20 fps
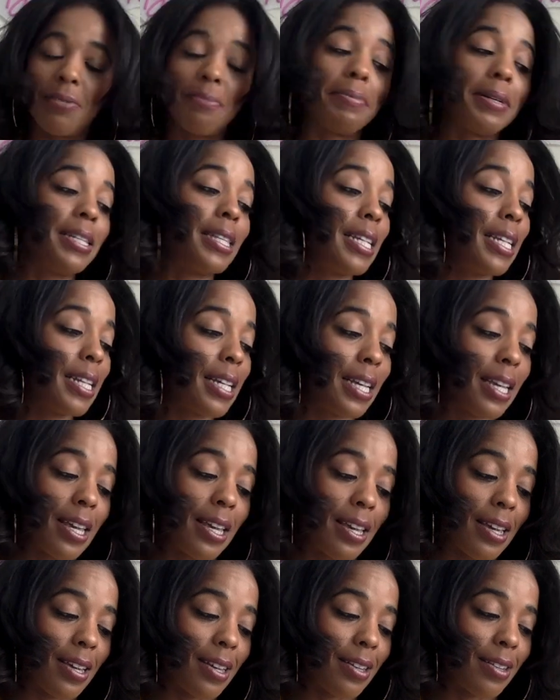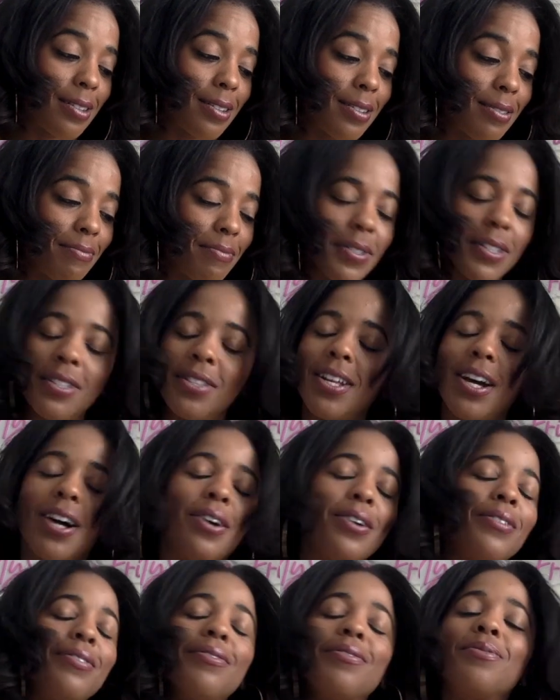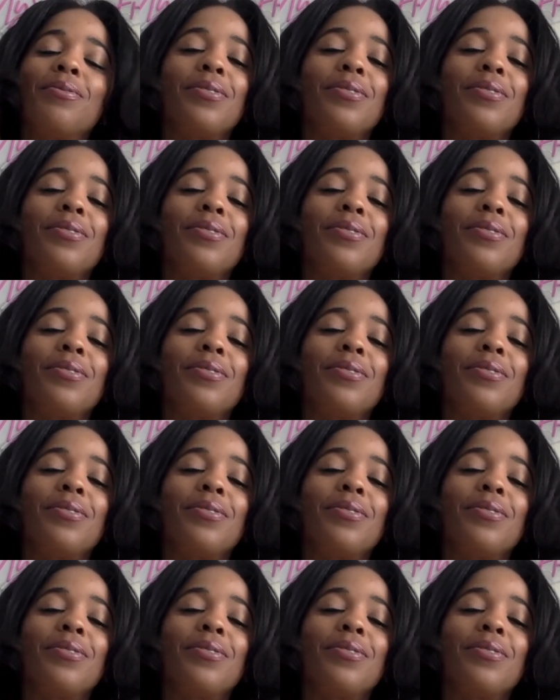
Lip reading: but then again, no,